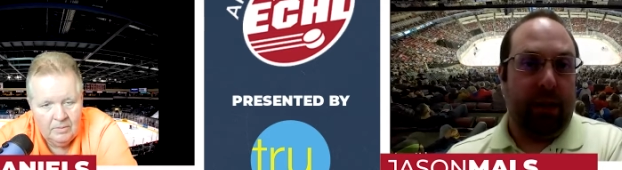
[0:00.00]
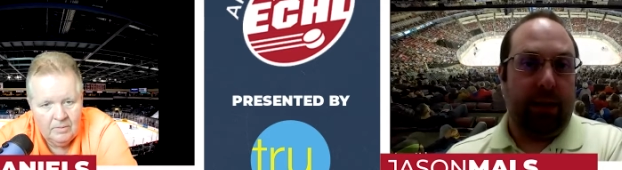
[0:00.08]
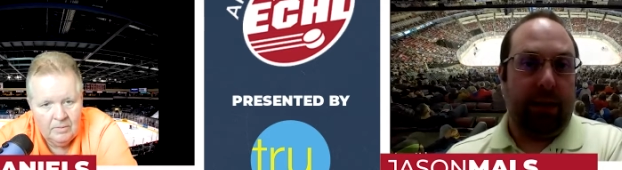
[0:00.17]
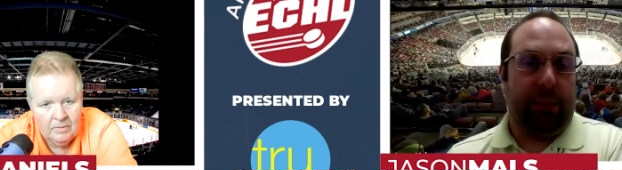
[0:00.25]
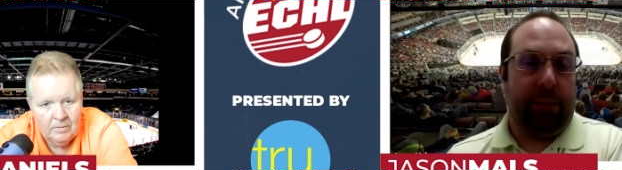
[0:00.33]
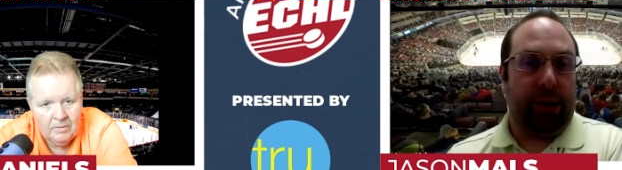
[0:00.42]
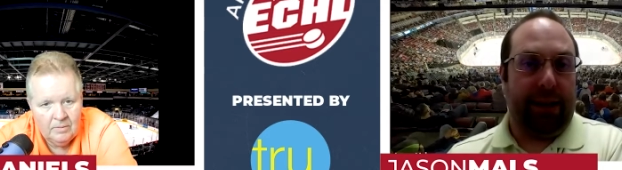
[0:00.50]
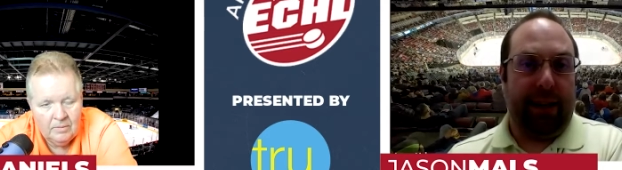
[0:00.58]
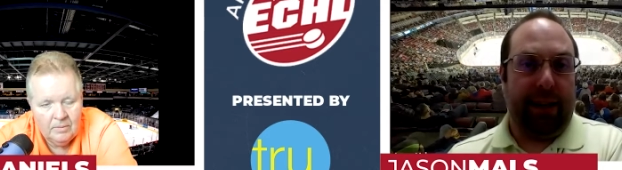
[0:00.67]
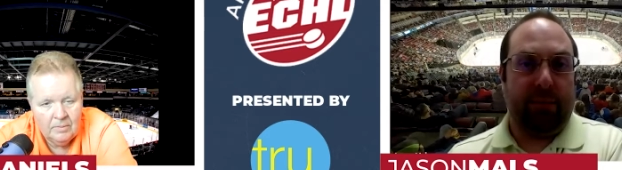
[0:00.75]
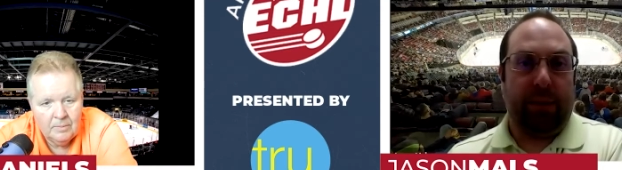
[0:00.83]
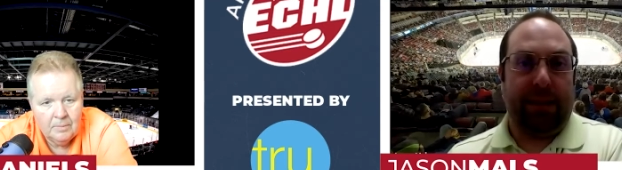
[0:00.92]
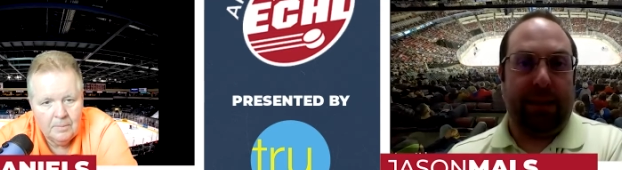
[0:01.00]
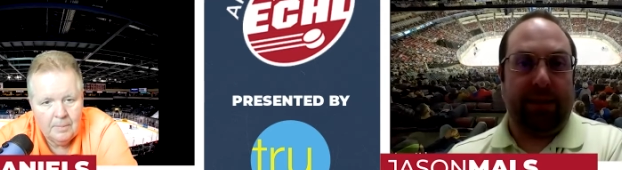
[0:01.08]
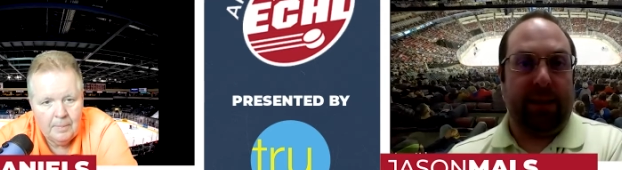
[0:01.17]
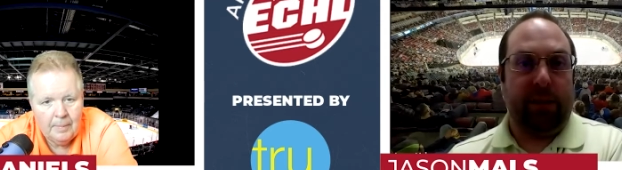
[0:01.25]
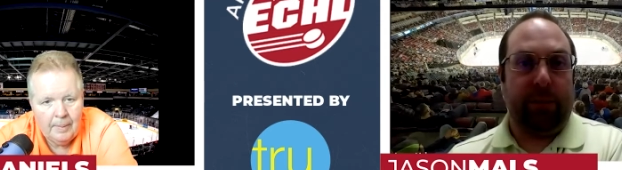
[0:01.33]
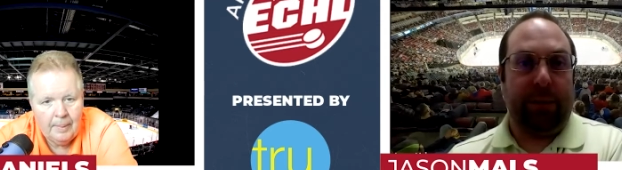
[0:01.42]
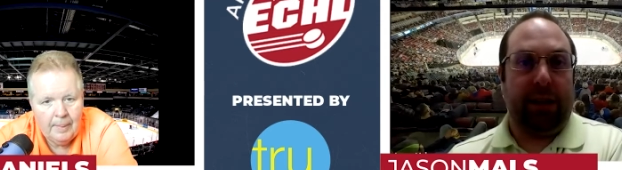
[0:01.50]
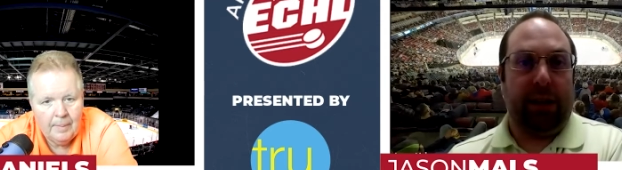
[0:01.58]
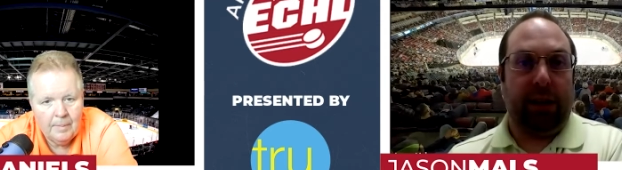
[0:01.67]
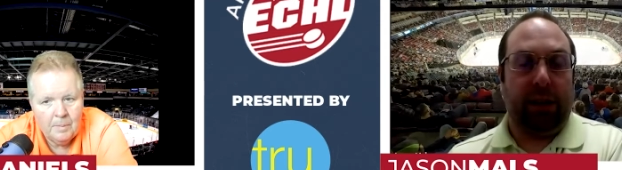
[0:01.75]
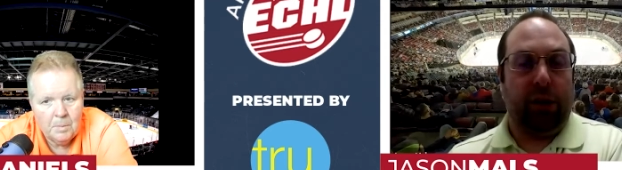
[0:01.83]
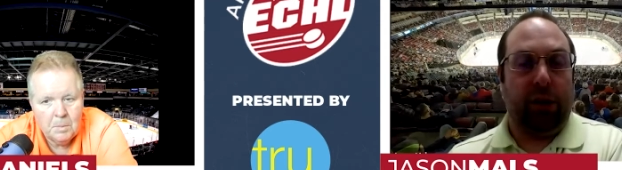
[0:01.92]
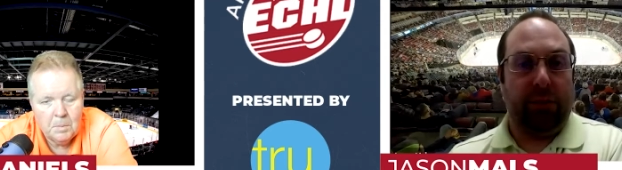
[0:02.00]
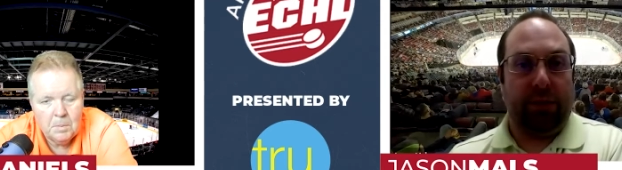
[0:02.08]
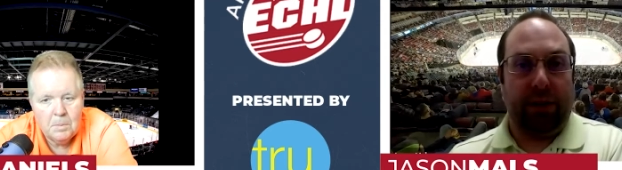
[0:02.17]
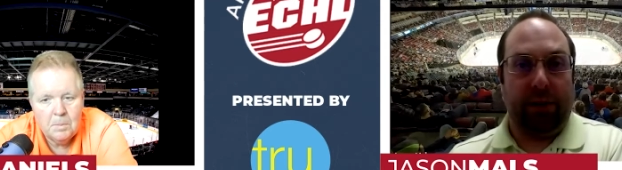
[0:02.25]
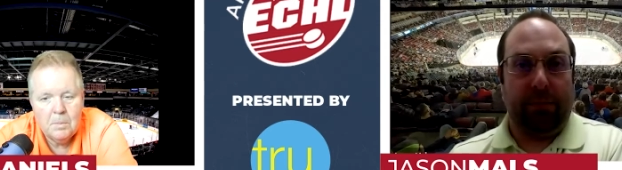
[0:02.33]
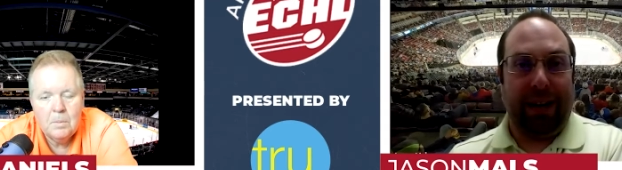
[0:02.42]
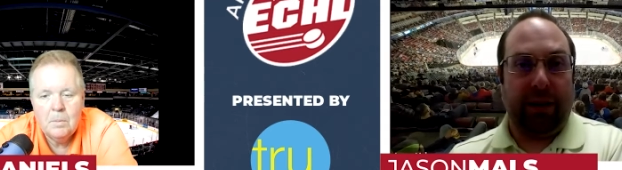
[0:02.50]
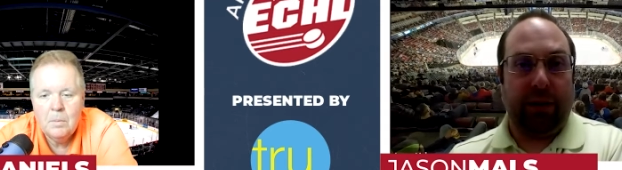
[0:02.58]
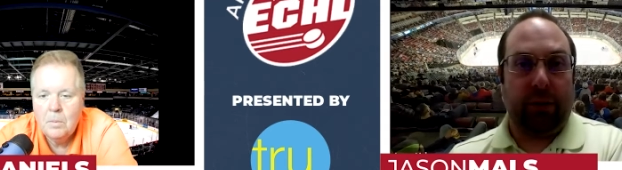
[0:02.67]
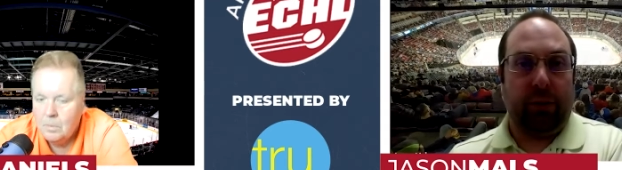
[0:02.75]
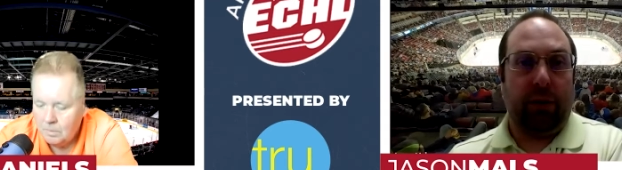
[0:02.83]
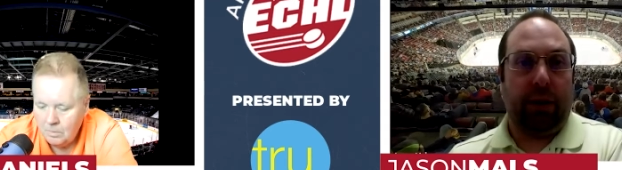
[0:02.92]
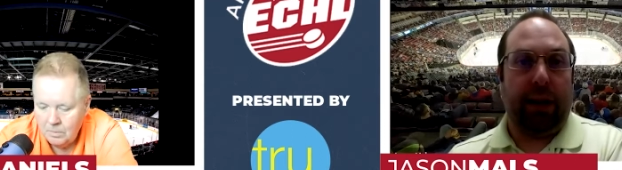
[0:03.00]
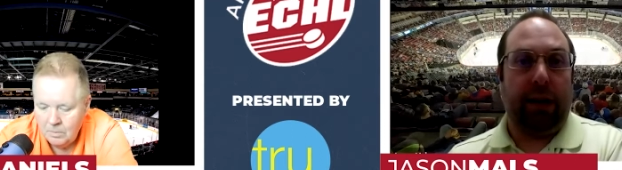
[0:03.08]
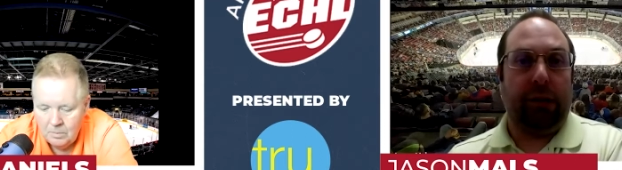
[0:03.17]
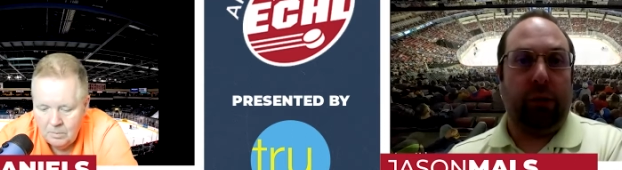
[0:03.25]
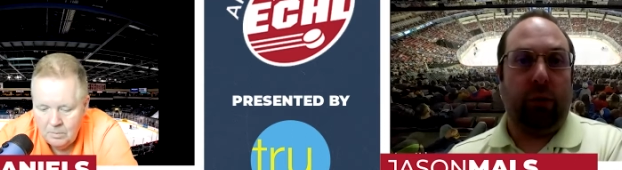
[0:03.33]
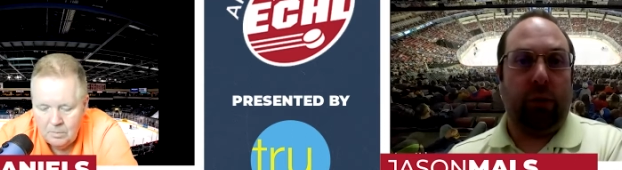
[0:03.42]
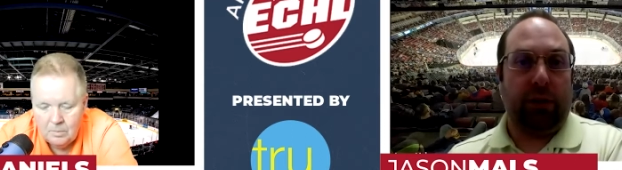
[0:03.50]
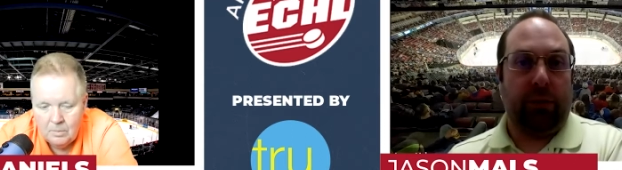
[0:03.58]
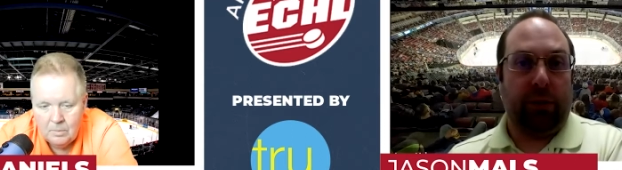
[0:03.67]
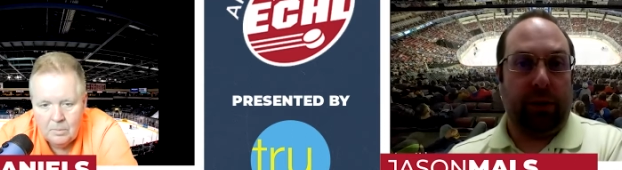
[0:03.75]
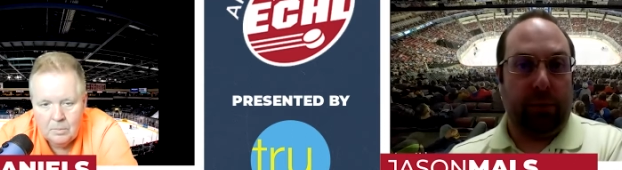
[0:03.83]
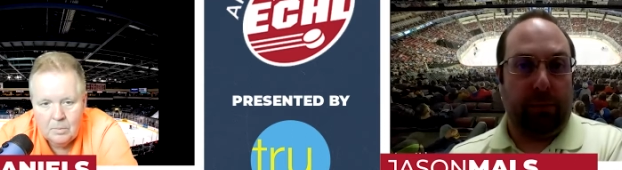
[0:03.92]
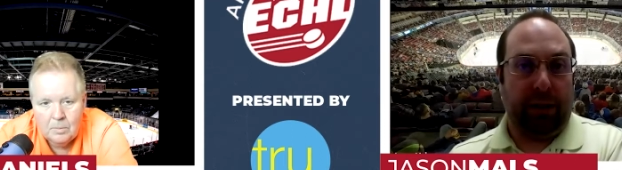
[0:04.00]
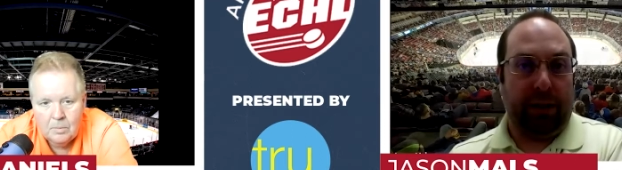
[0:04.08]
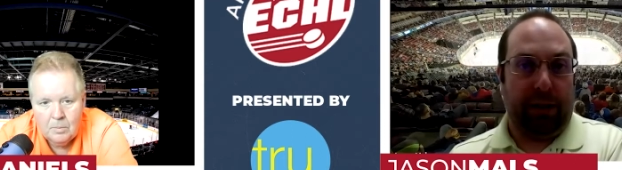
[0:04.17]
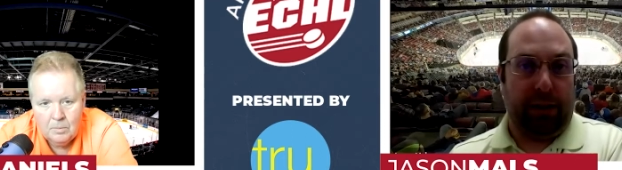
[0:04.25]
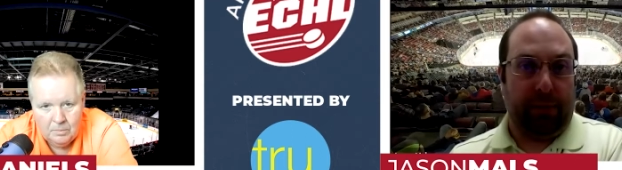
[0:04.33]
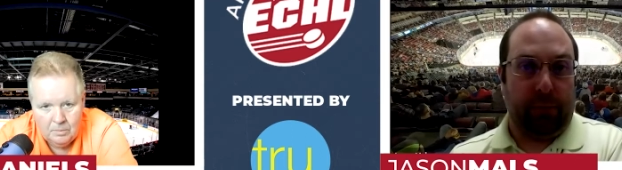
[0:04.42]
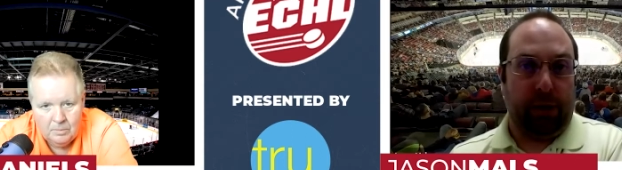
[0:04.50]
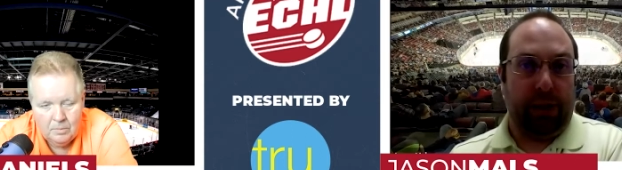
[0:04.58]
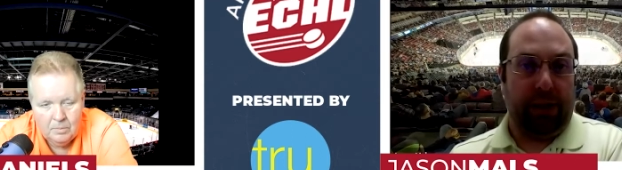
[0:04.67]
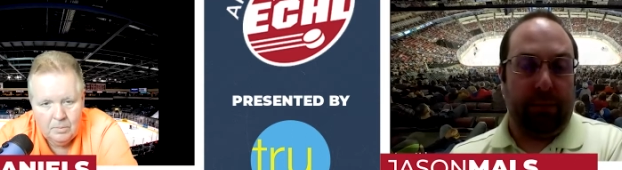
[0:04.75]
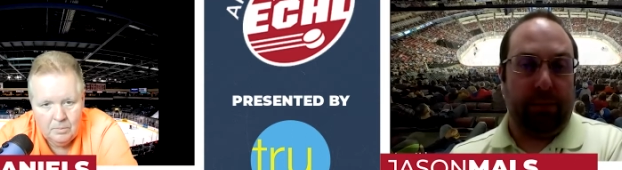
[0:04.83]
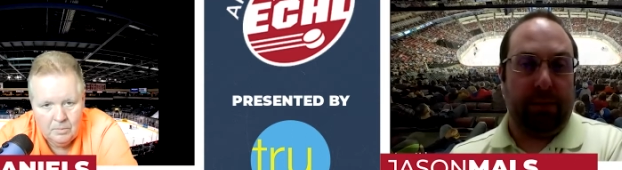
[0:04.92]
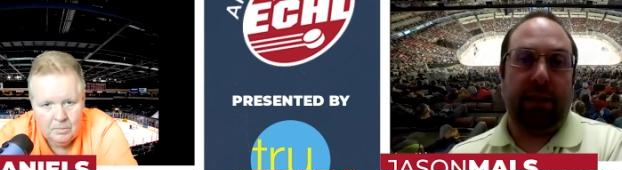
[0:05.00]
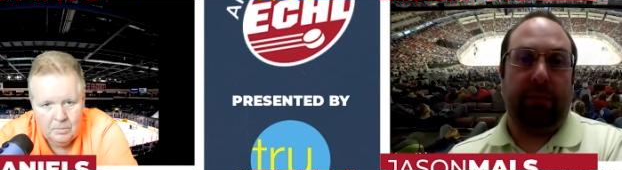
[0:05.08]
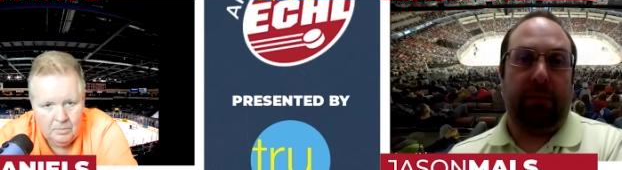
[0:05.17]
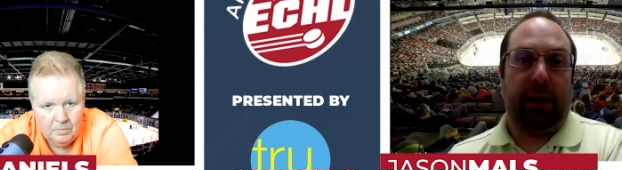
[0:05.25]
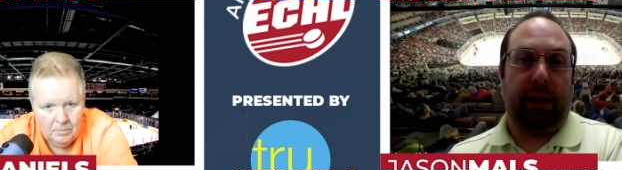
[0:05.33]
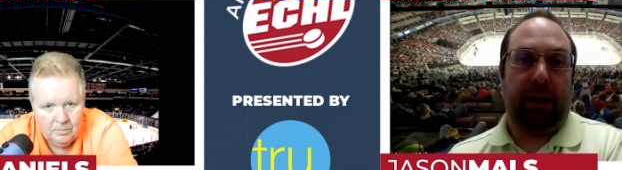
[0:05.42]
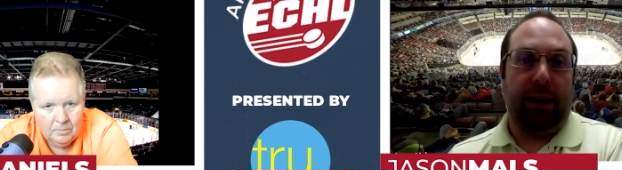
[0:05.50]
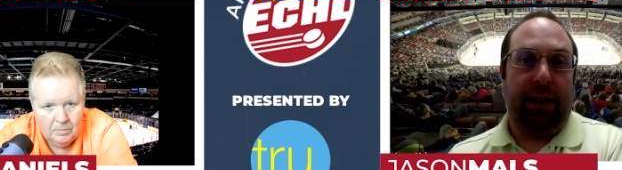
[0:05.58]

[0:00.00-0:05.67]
Speaker 1: couple of games because he's been on loan to the Bakersfield Condors for their playoff run in the Pacific